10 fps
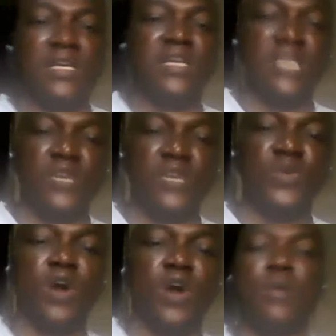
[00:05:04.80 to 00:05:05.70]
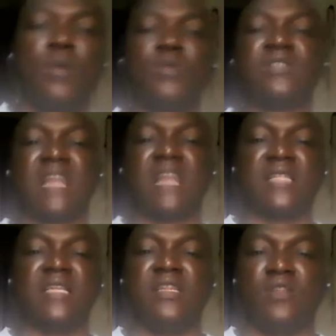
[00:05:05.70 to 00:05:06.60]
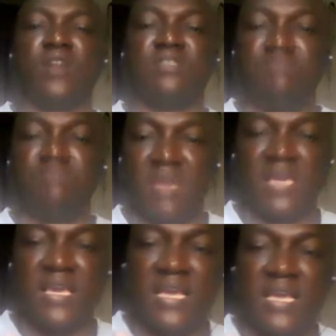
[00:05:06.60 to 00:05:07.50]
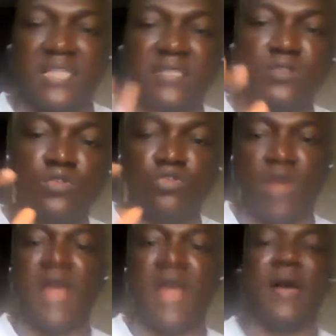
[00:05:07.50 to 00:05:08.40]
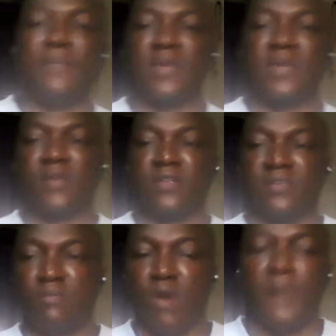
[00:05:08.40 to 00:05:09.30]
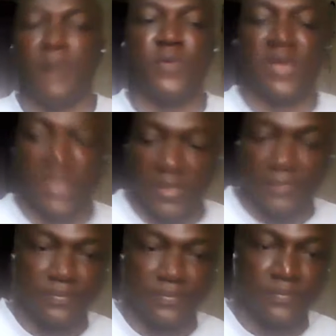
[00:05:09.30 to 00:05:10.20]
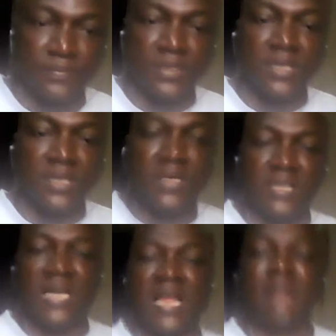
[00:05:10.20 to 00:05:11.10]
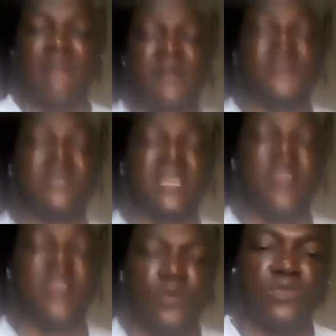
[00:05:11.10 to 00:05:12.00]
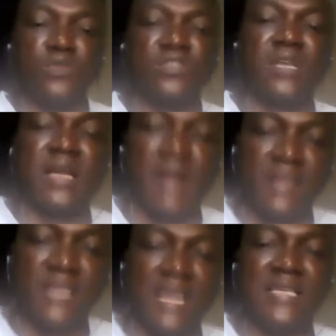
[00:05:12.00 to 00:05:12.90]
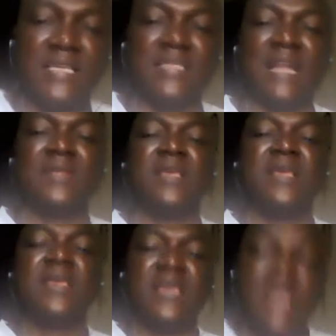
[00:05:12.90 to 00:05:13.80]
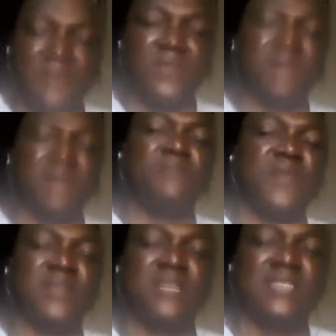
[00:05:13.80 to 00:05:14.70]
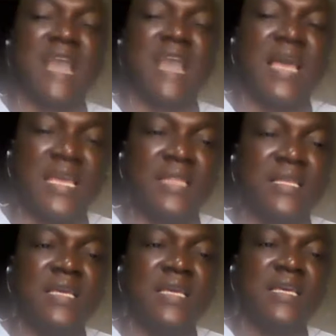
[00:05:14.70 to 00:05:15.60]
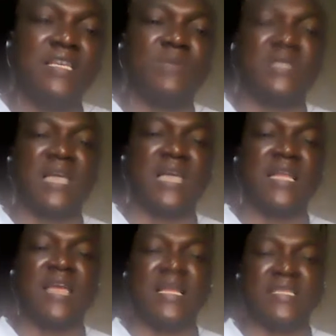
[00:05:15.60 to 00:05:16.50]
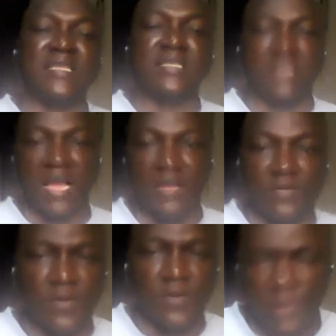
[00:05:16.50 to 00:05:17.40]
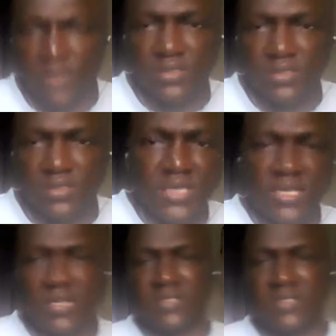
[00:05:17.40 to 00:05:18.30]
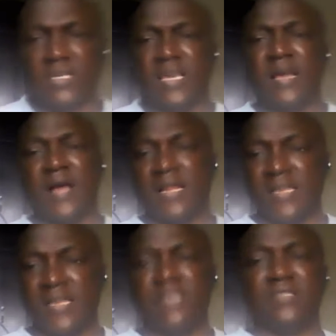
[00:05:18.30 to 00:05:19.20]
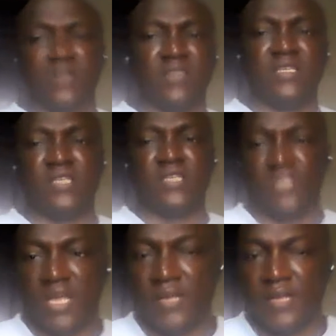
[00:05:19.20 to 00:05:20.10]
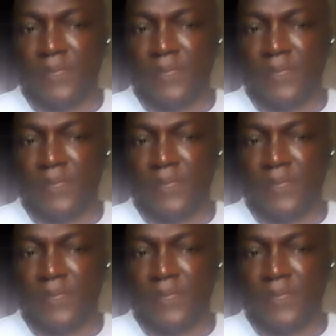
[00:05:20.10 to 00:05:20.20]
he will almost certainly not make it to trial because the mob will kill him. The dilemma for De Niro's character is that if he brings this guy in, he's basically ending his life. Of course, he doesn't care, at least not initially.